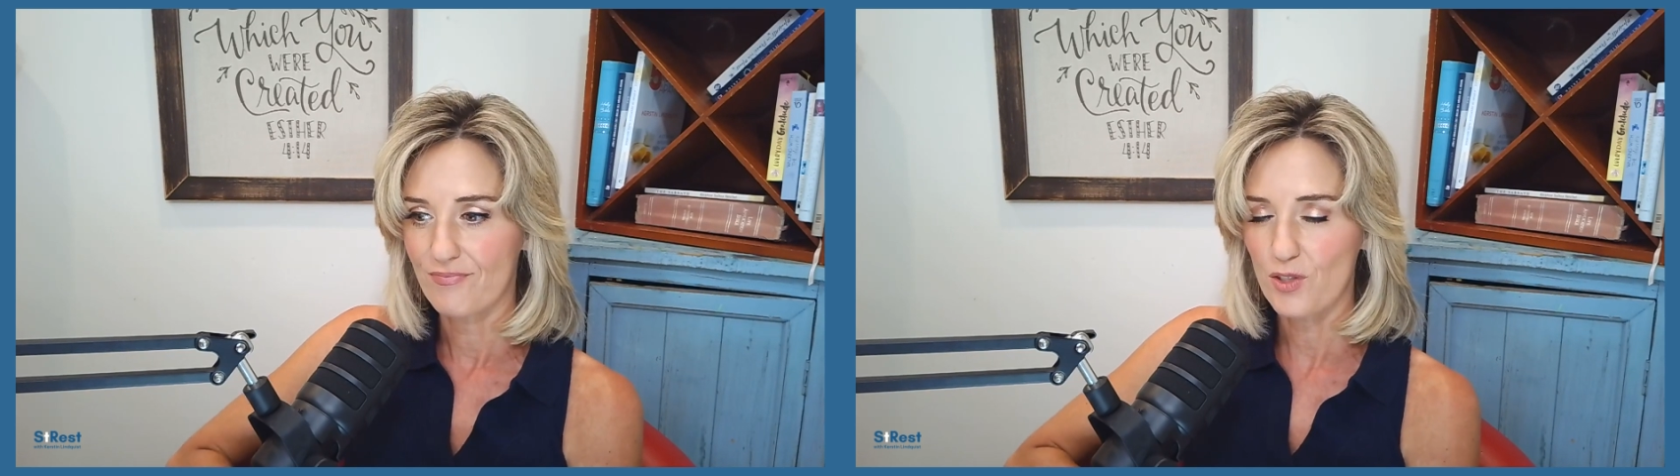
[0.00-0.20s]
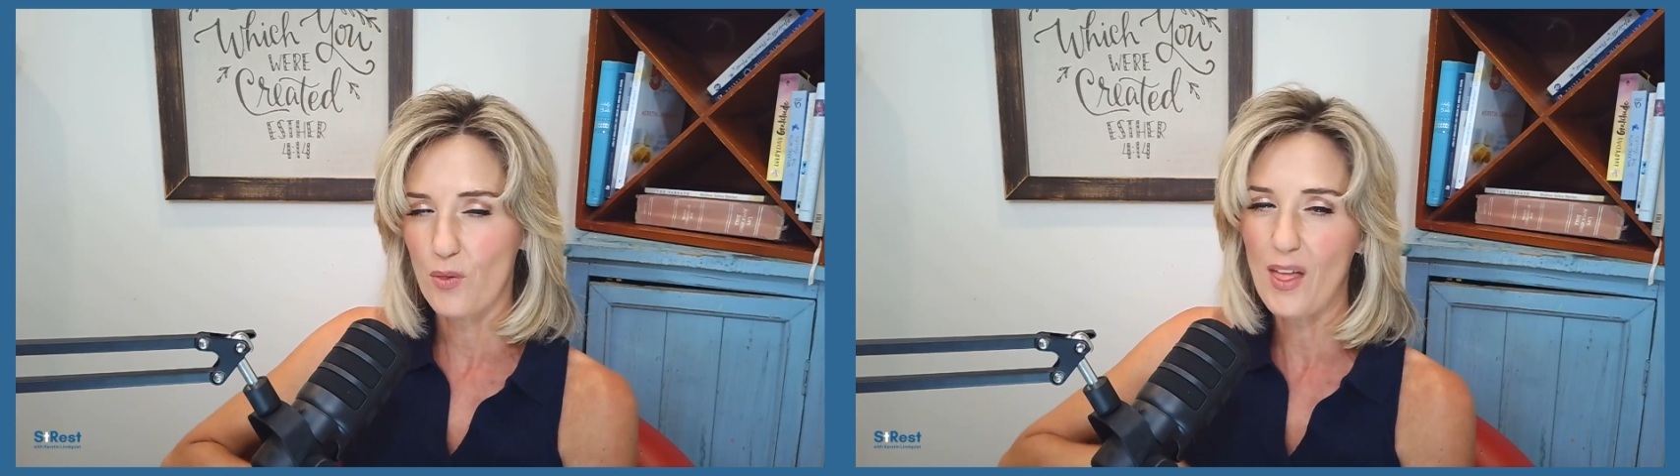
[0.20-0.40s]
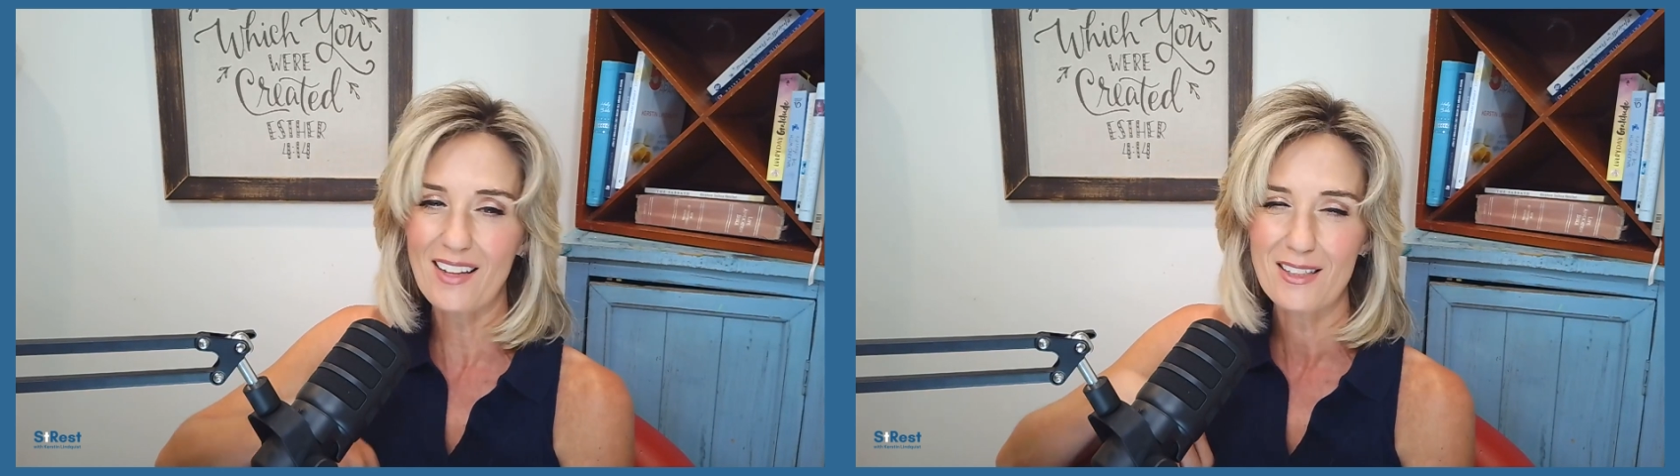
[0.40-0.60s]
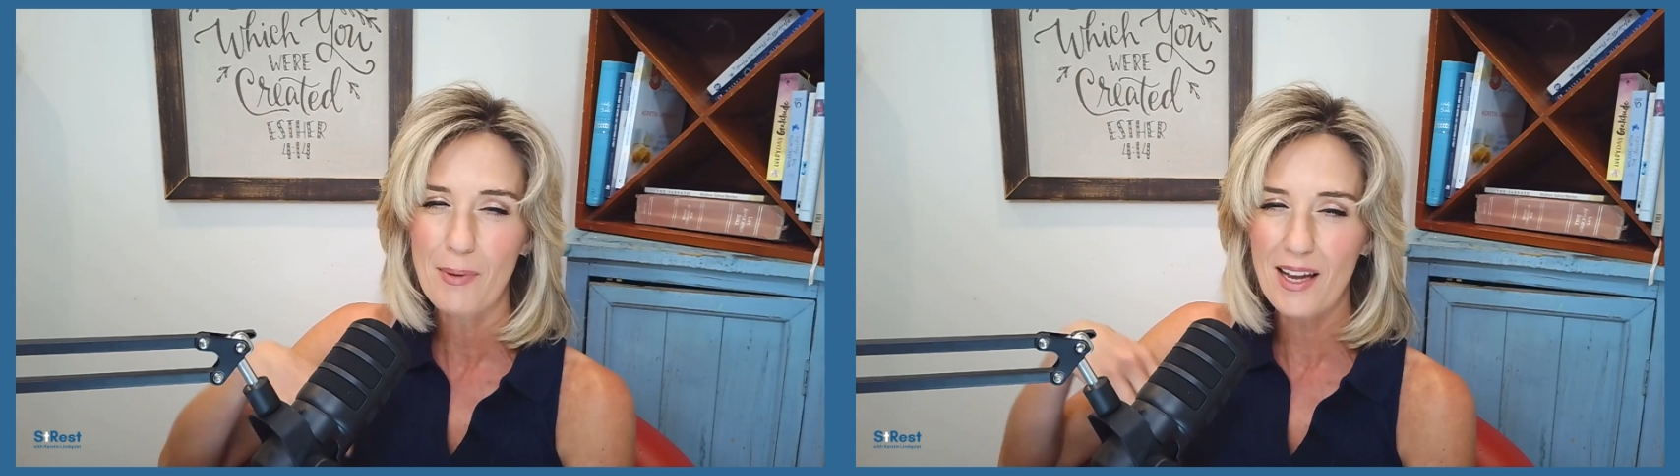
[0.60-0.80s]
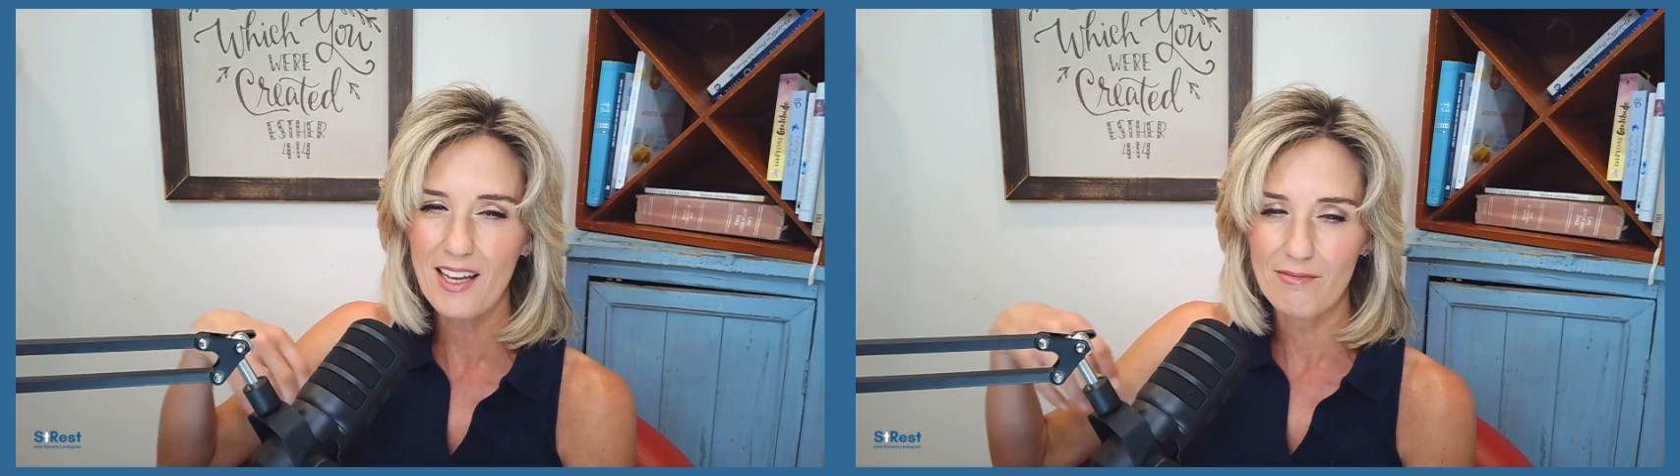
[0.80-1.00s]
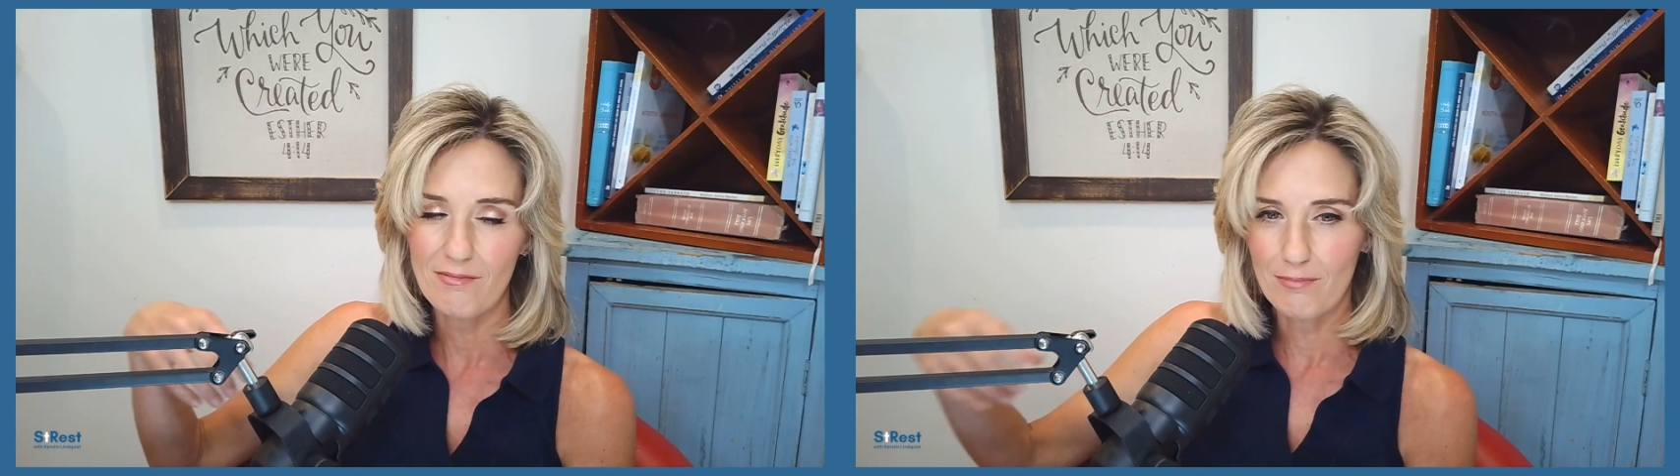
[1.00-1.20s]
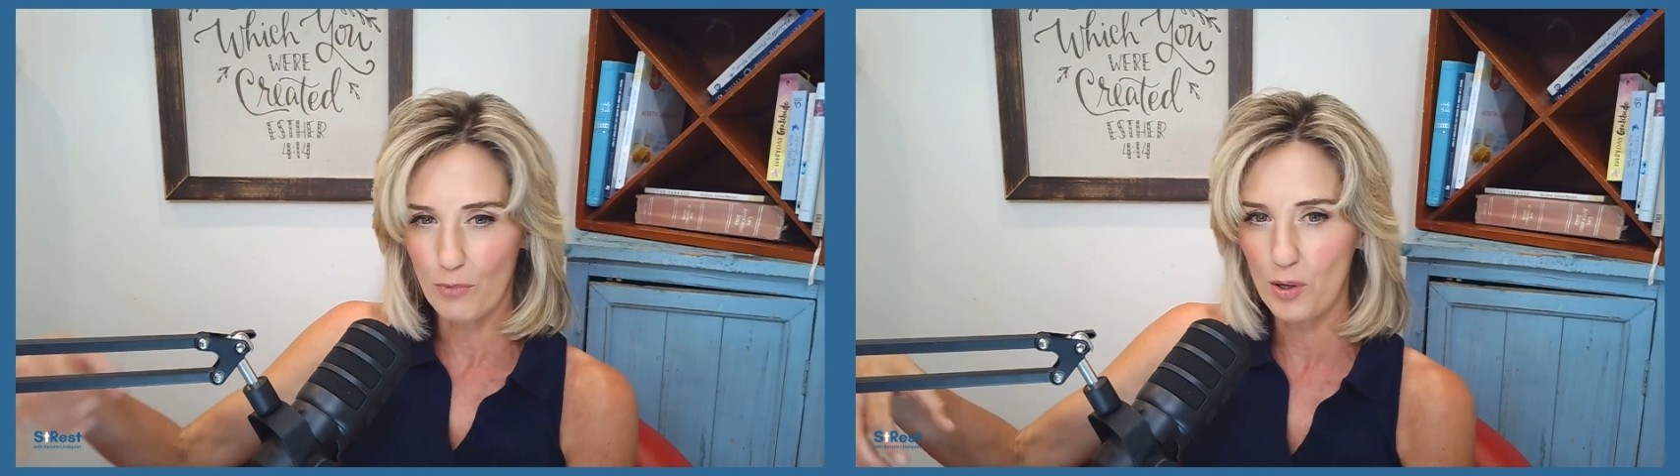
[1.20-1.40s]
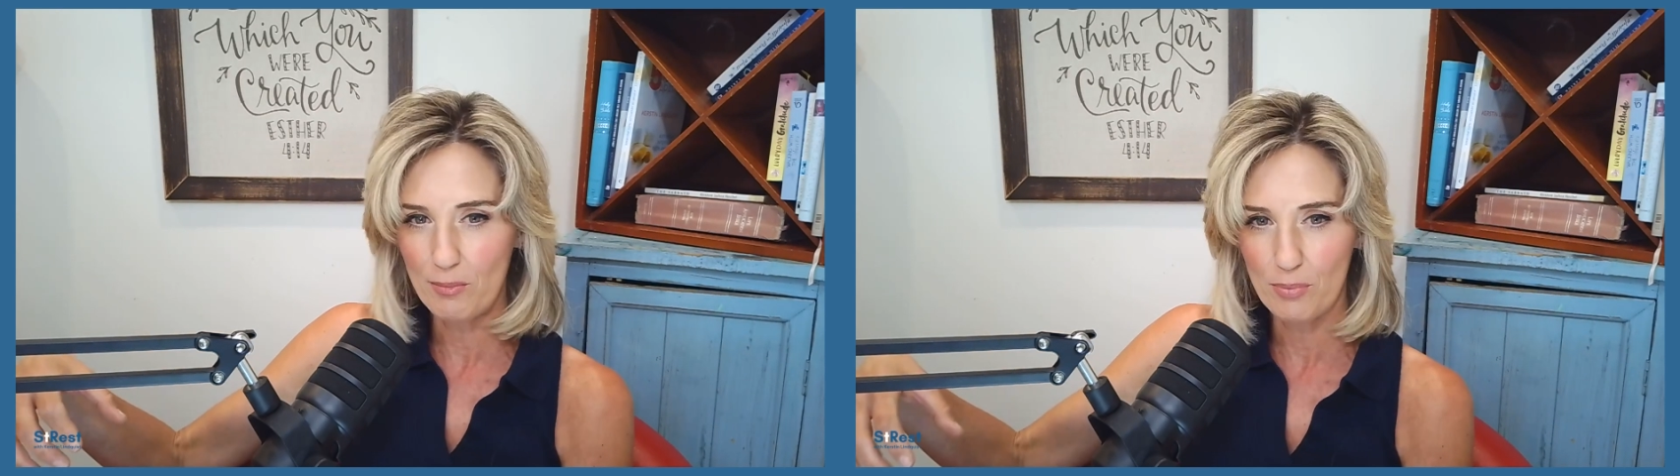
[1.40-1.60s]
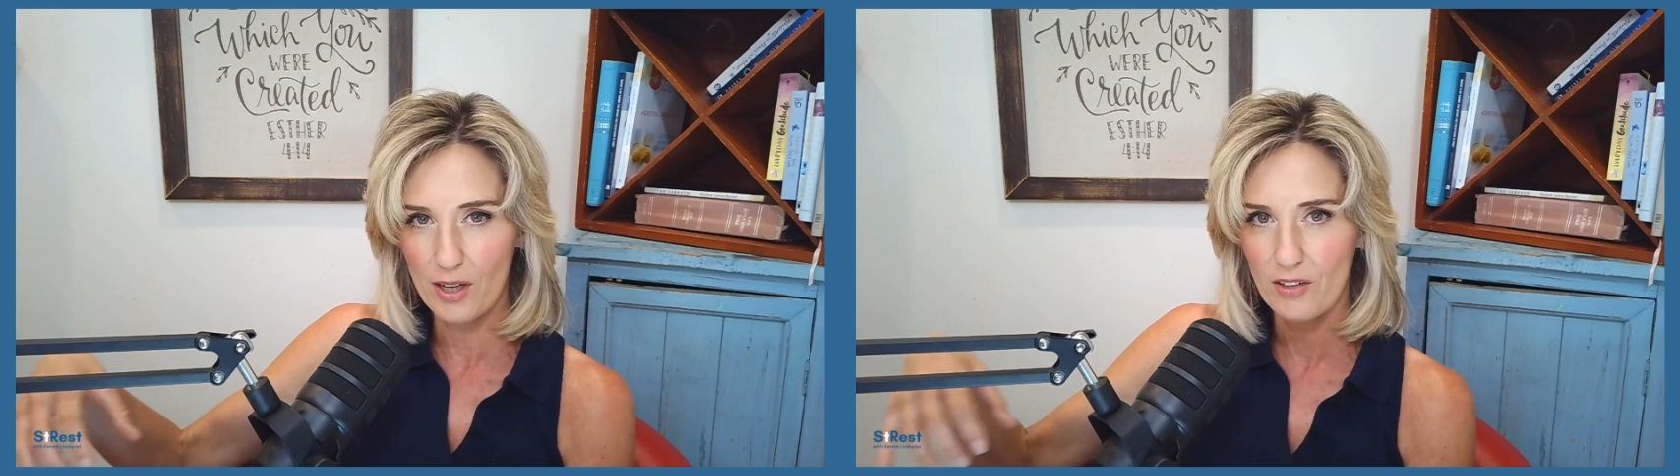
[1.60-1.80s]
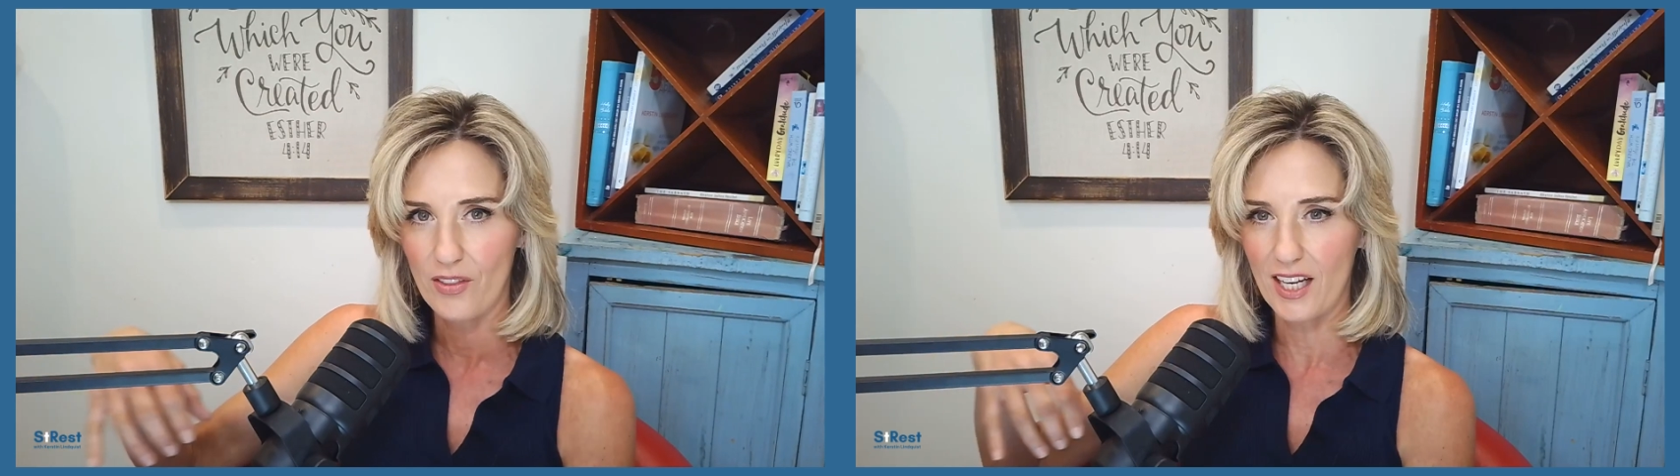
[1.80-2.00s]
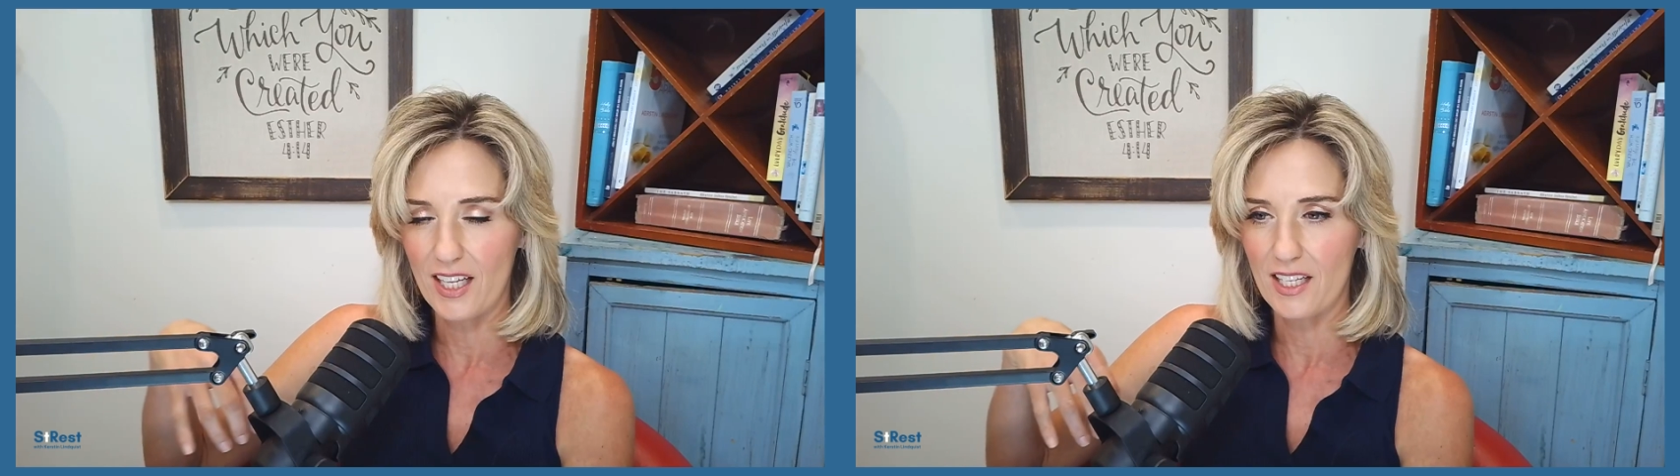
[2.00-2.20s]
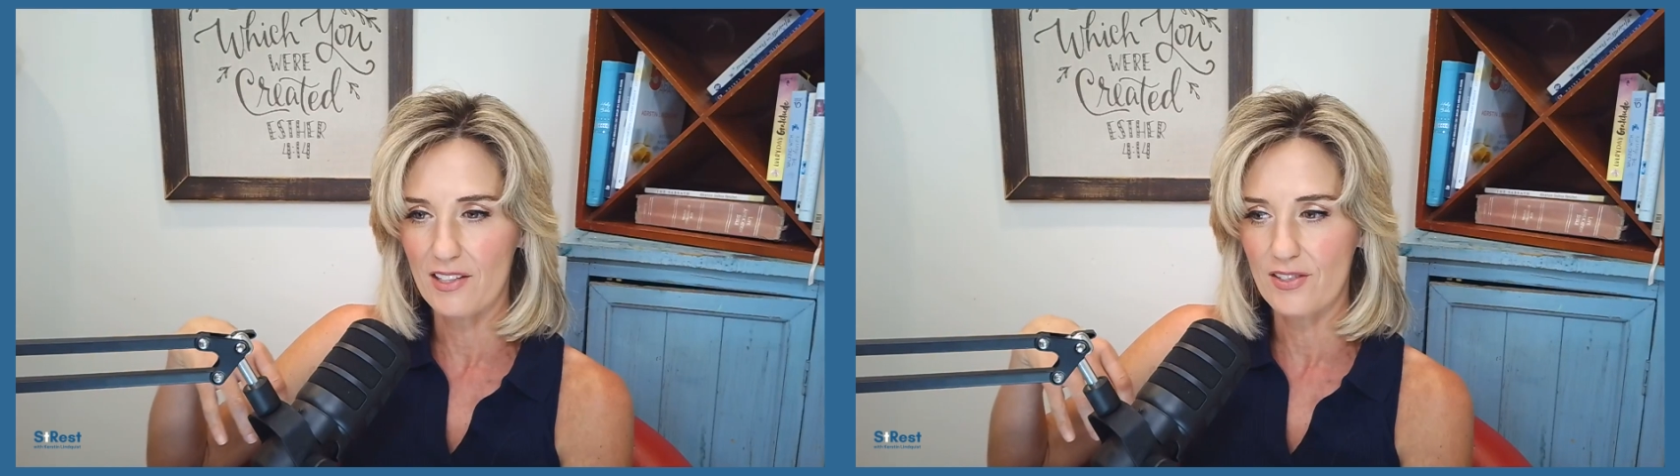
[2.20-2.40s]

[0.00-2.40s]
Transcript: So that's my morning prayer that I kind